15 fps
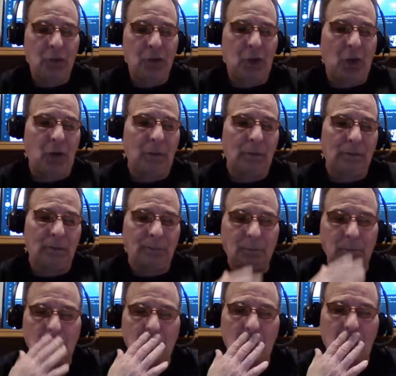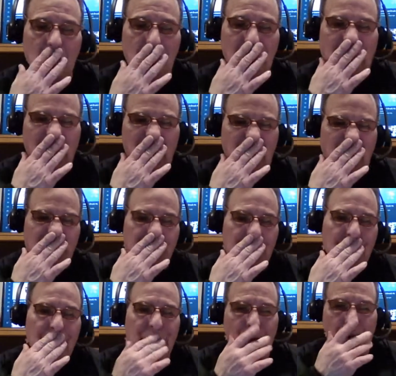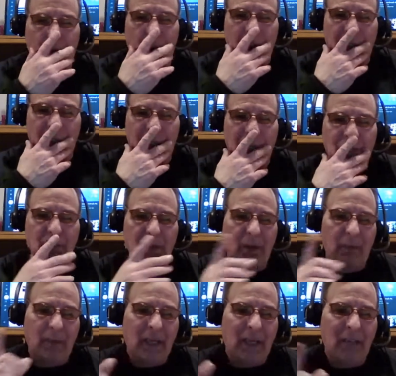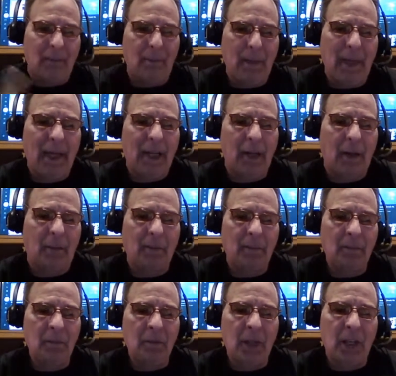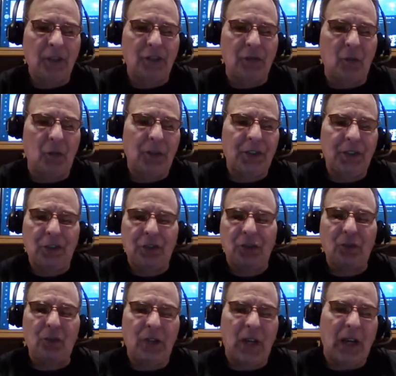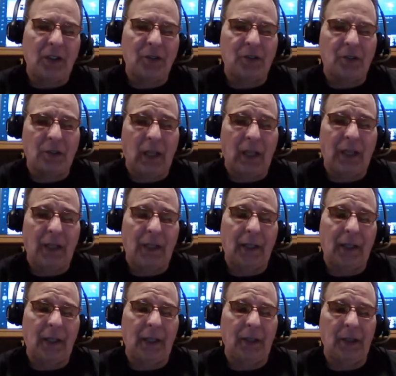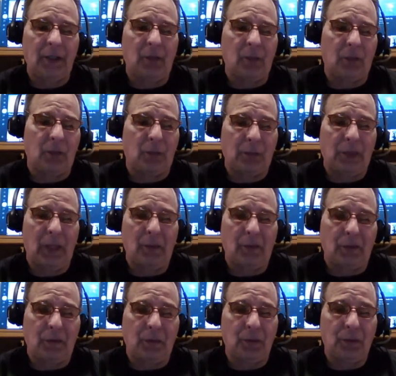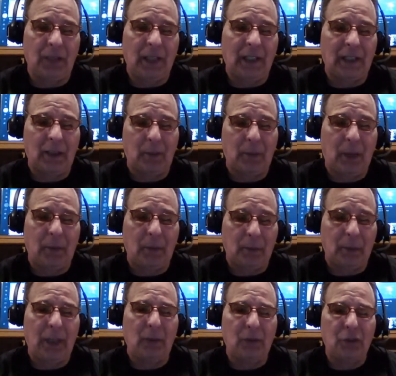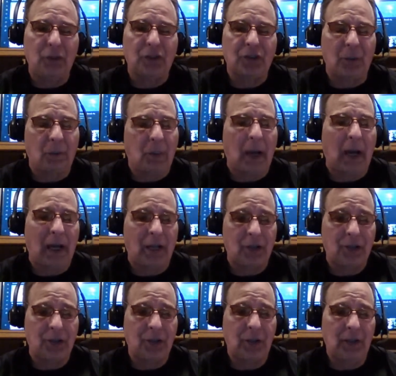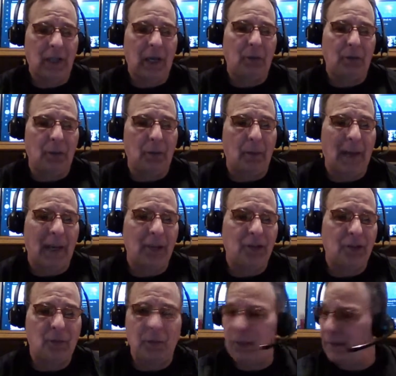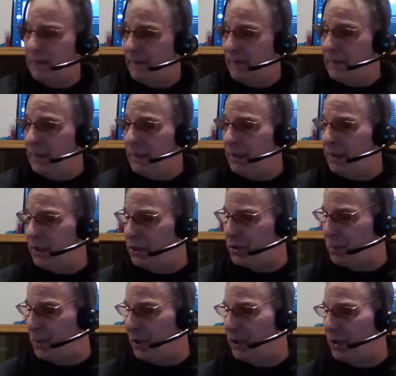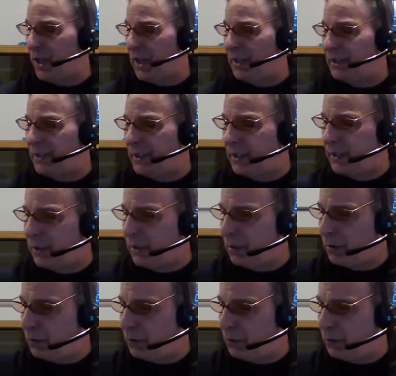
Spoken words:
So when I look at this all, it gives me a kind of makeup as to what these two guys are like. And neither one are playing with a full deck. They're probably playing with just a box, I would imagine. But it gives me a good idea